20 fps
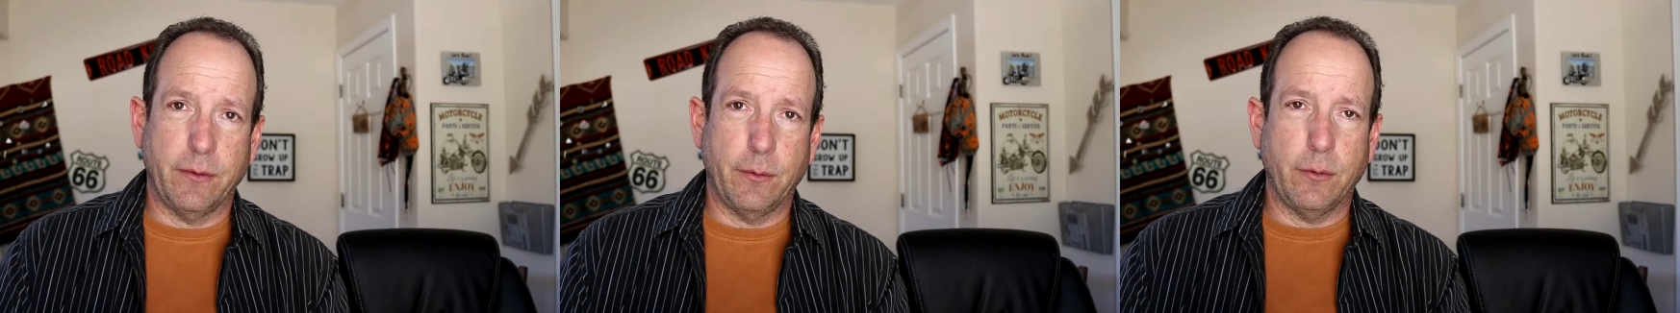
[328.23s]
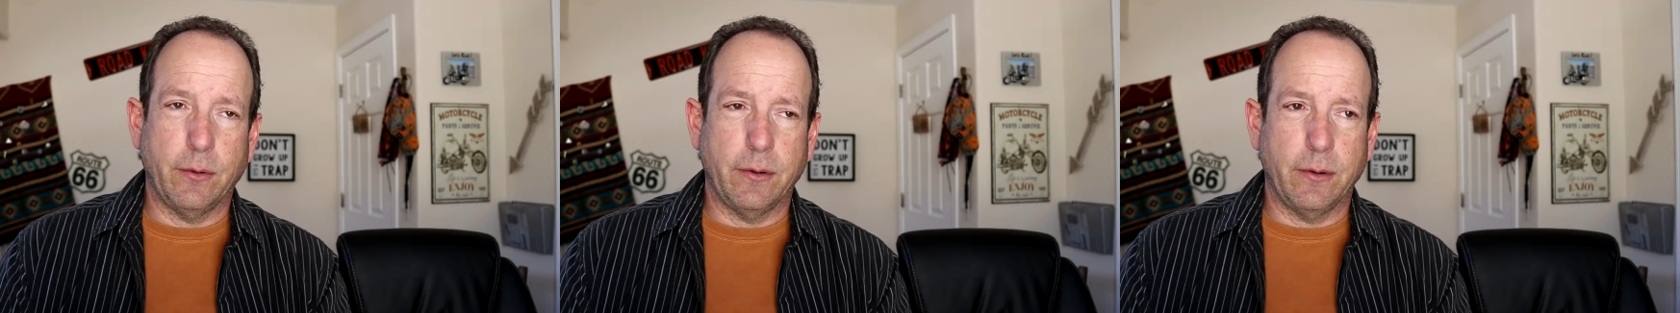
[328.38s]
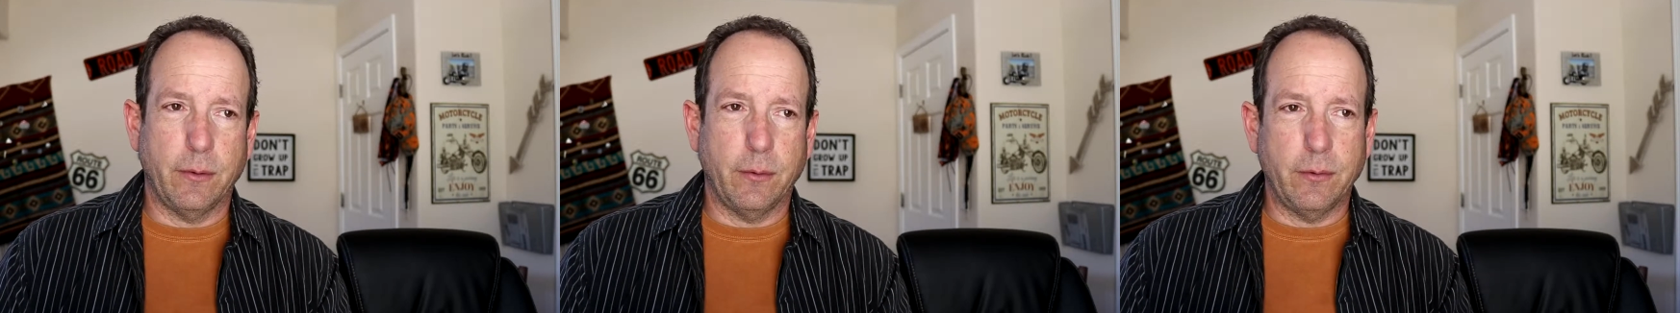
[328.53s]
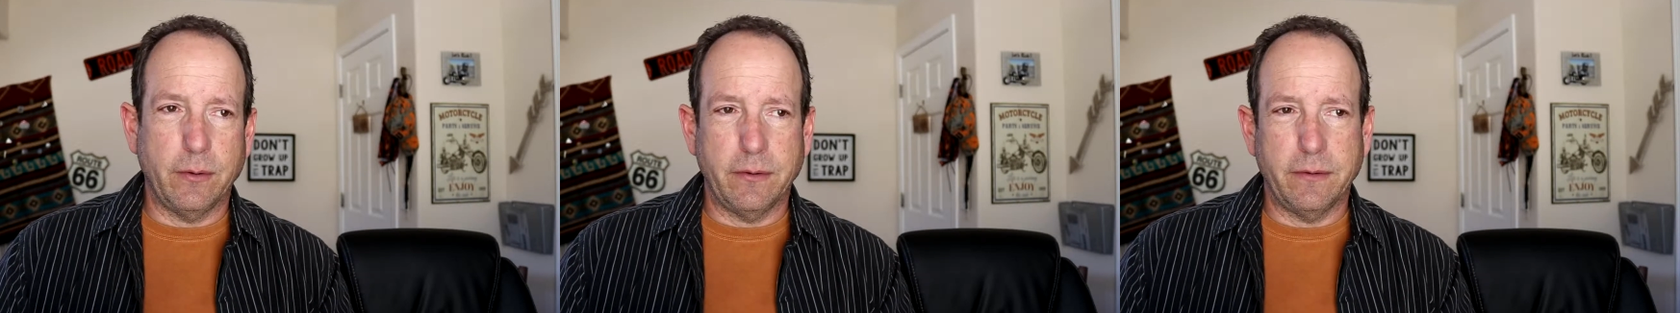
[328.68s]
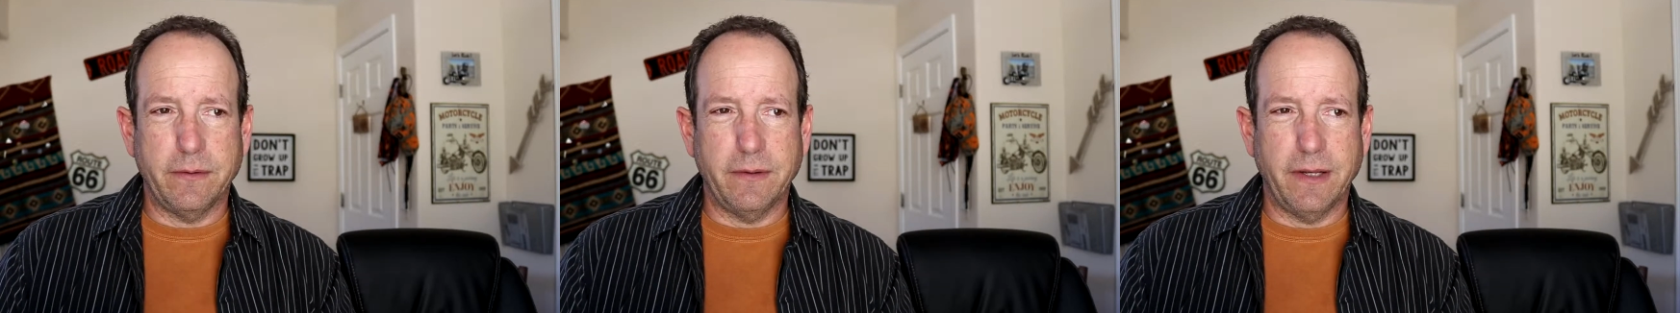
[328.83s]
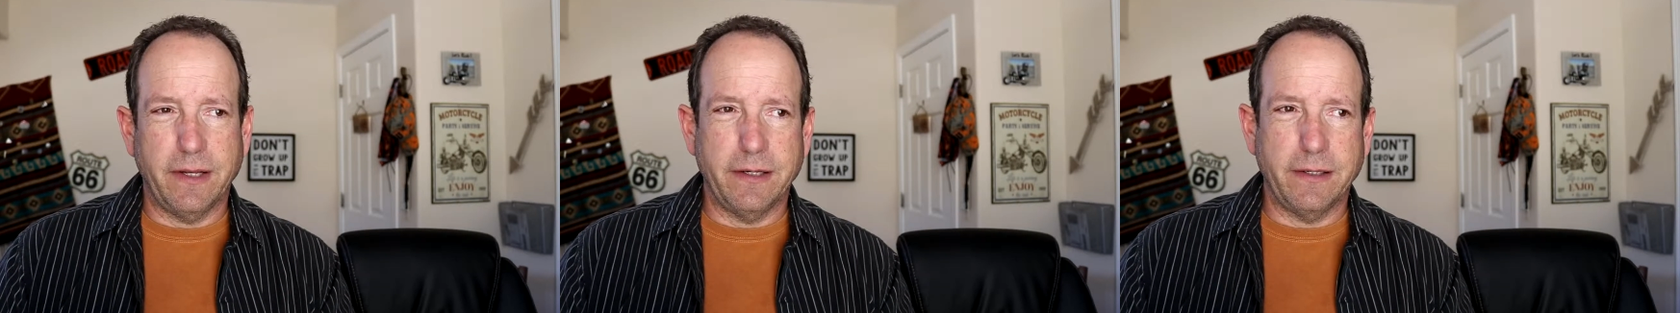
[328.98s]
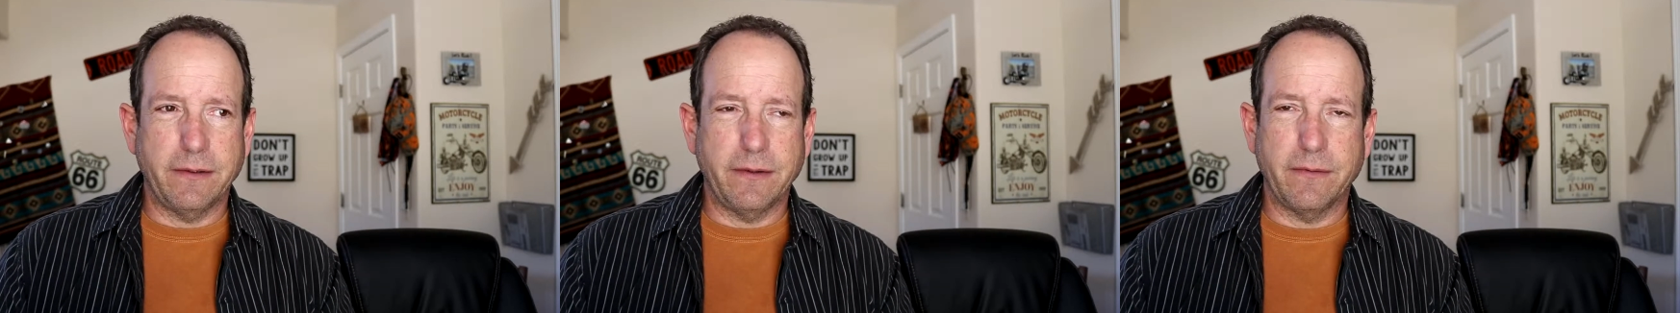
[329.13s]
or
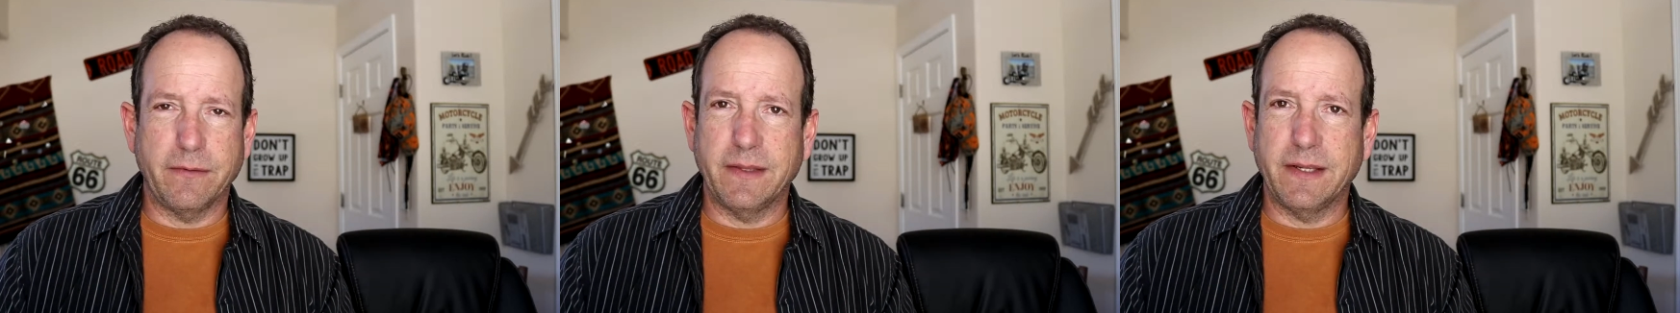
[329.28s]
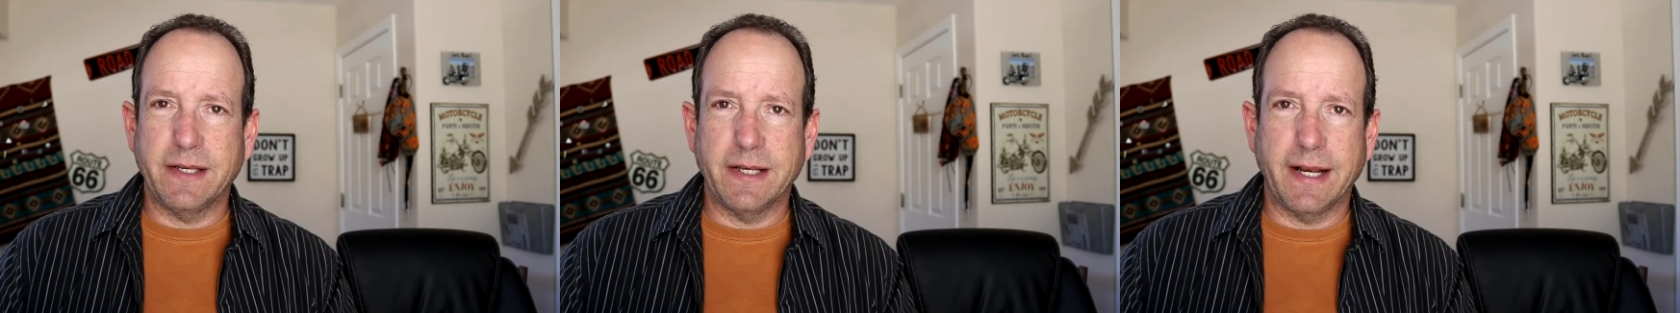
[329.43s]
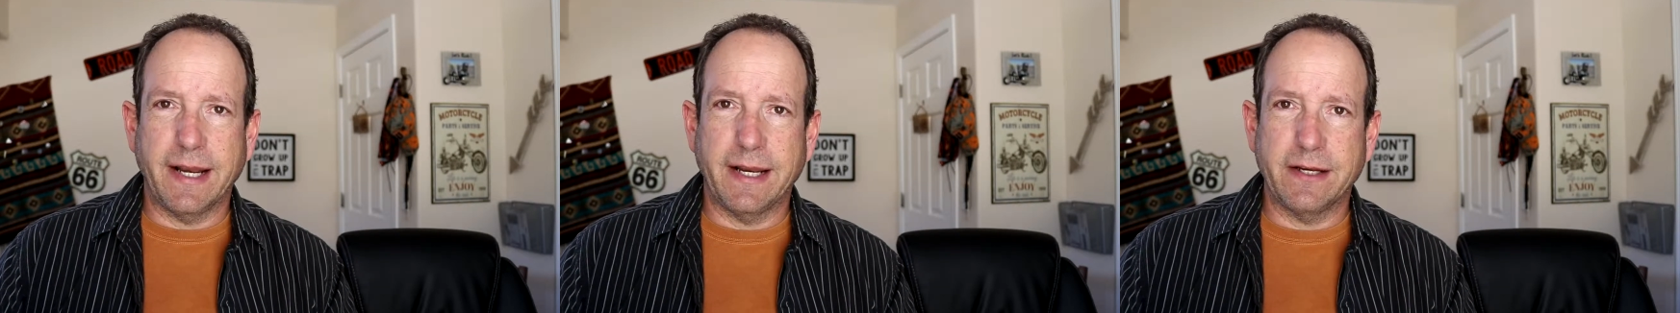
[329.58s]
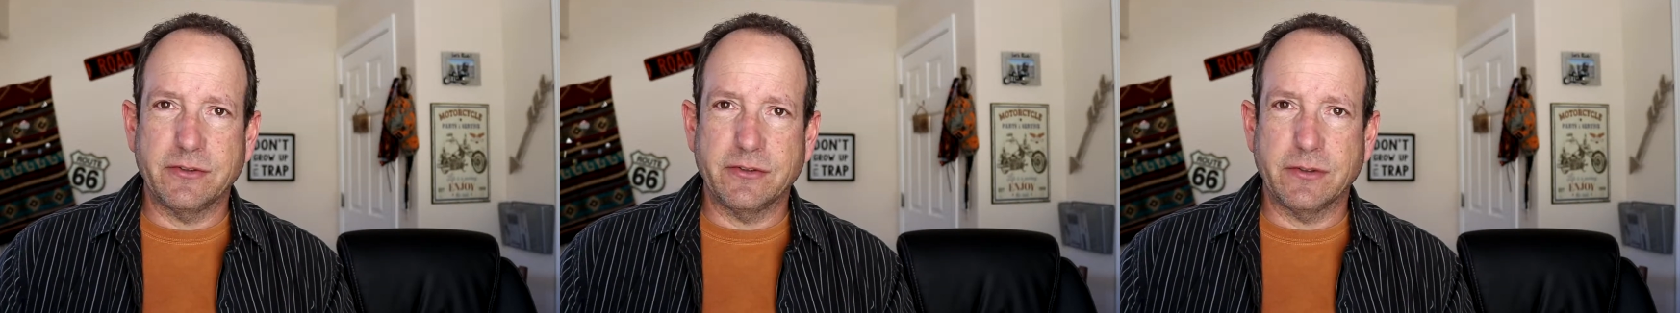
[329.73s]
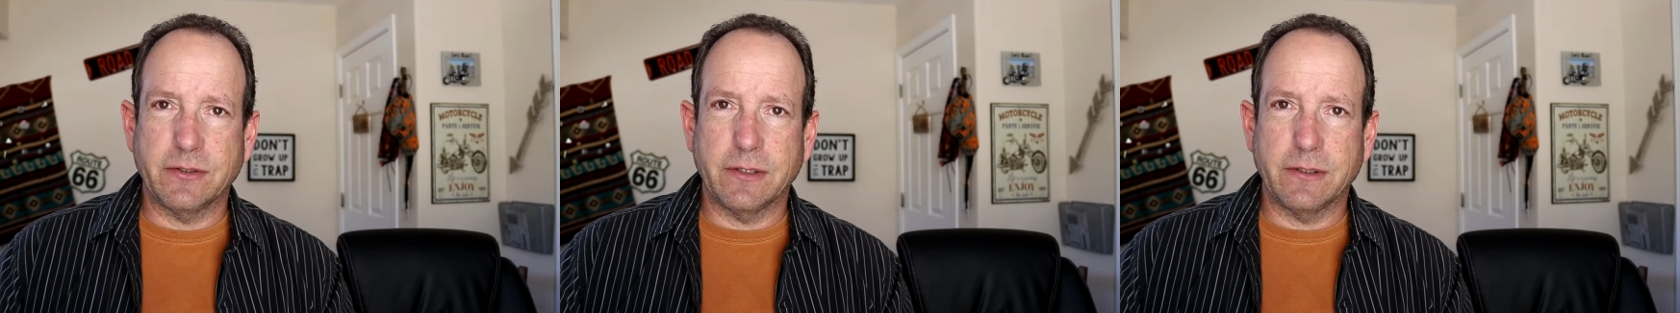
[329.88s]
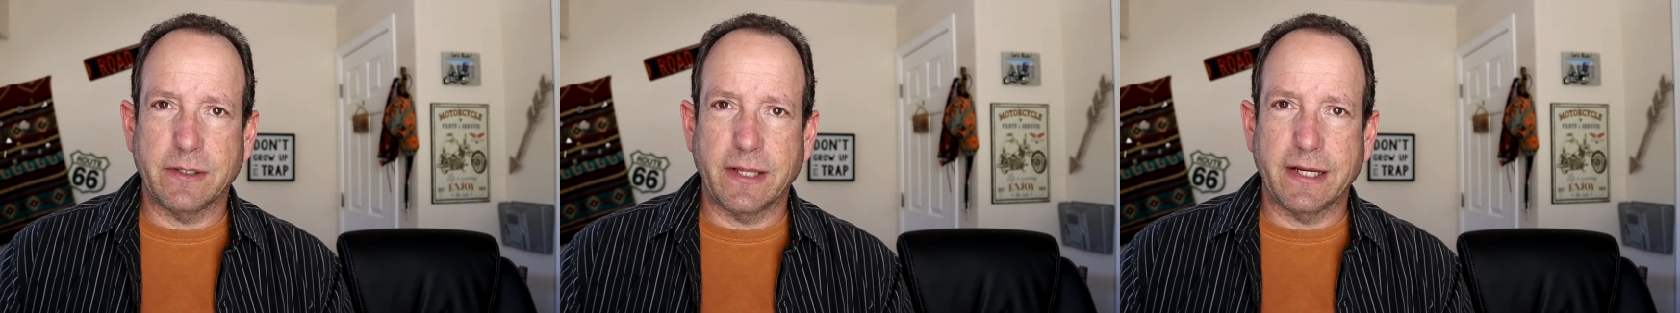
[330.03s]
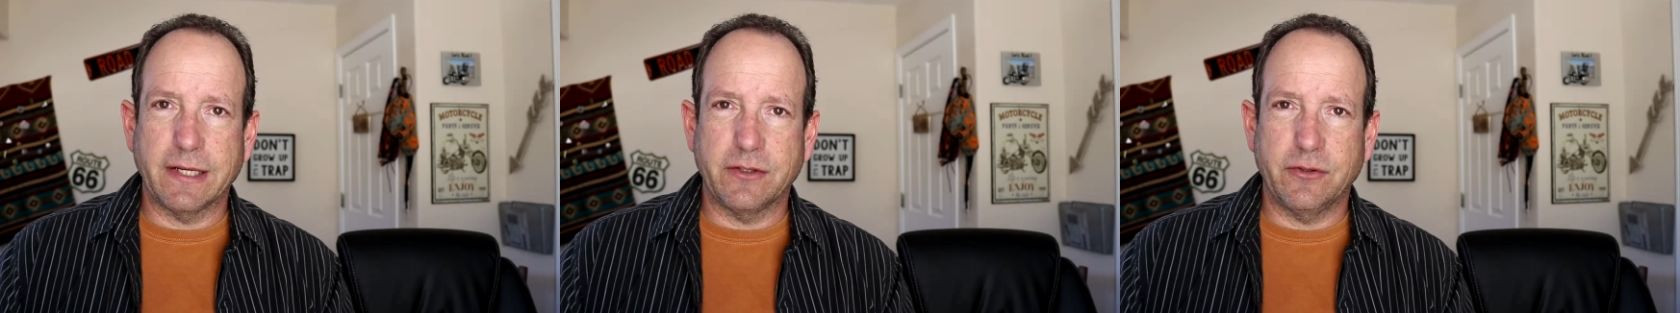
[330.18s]
another thing that Angela
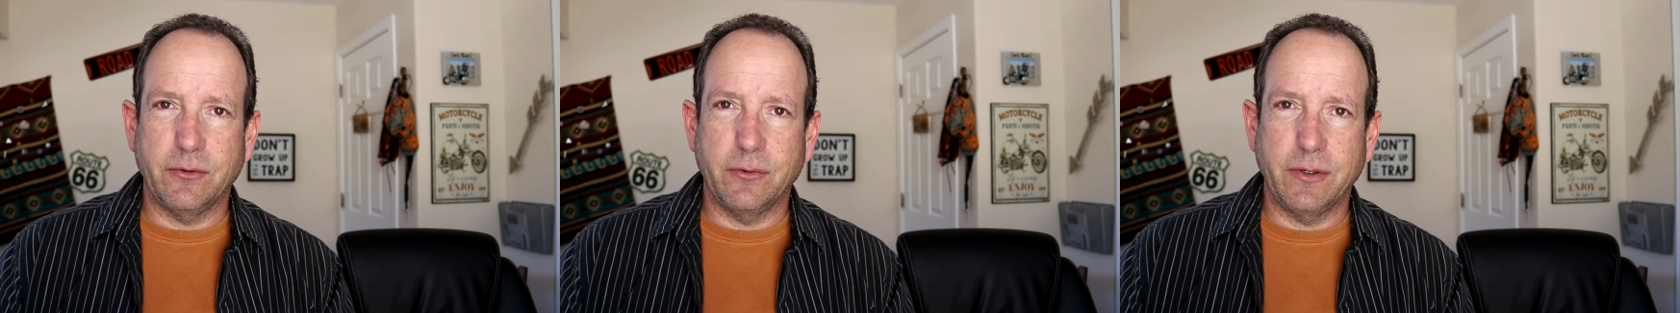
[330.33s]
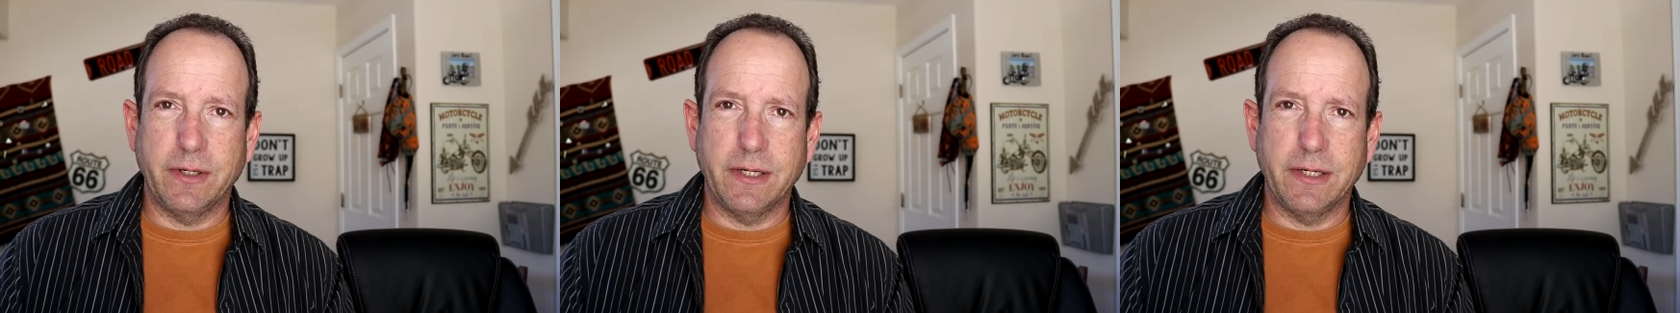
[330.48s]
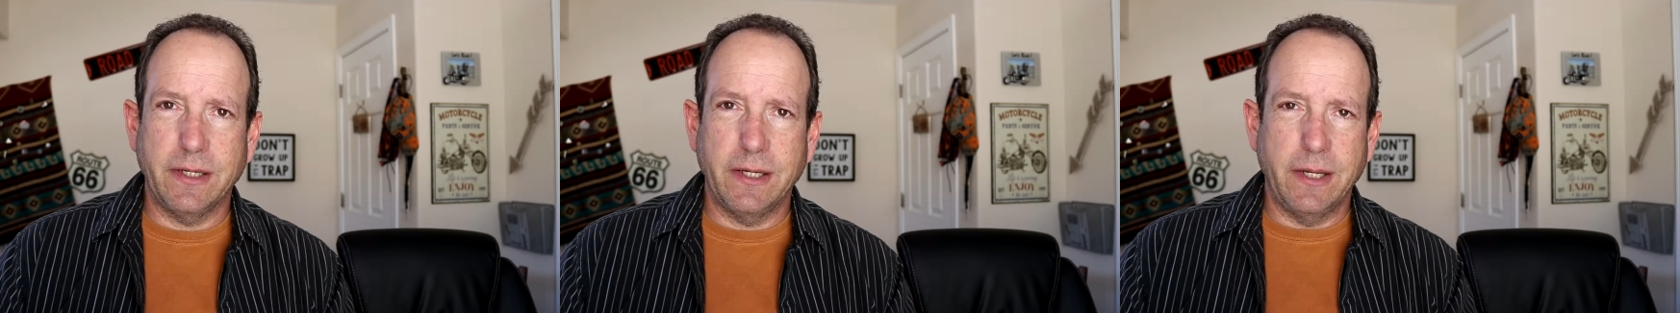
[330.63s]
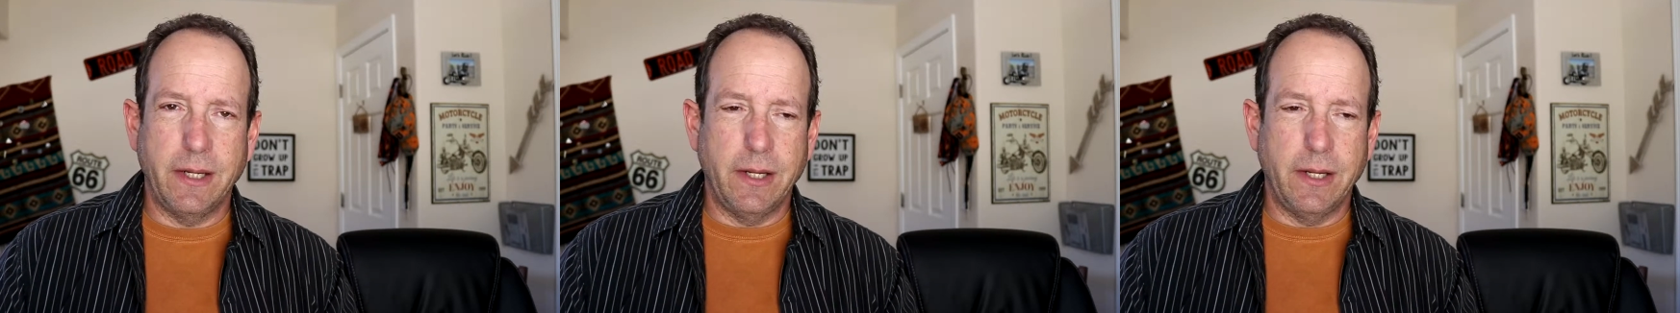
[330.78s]
liked doing